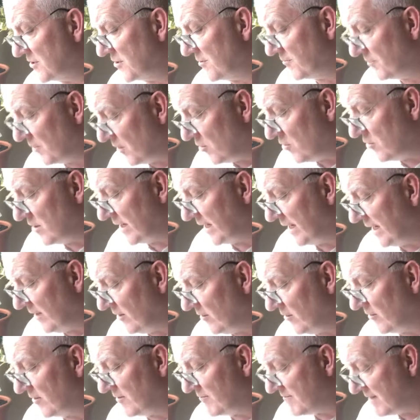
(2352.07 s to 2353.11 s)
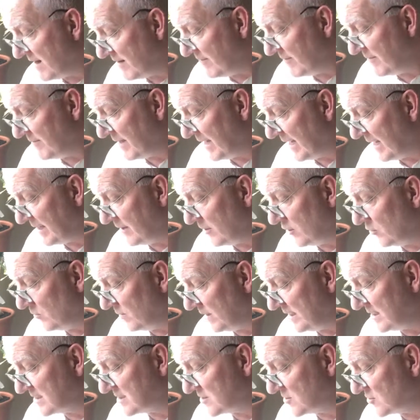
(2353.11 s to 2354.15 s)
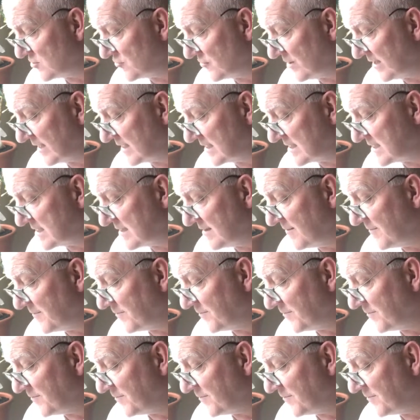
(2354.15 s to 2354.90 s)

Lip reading: The bogey, or the merry man who eats and drinks,